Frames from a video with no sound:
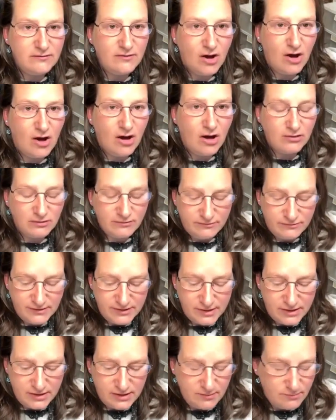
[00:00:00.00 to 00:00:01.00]
all of
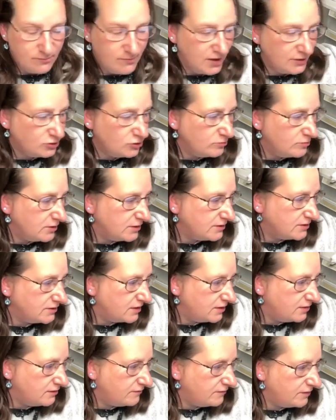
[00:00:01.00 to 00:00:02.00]
the measurements
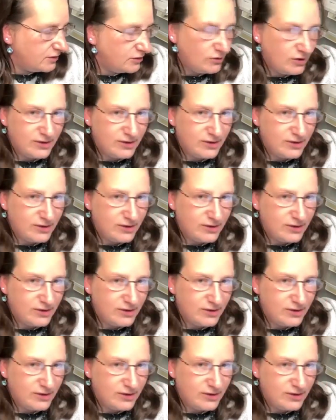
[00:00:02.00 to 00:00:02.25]
in the video.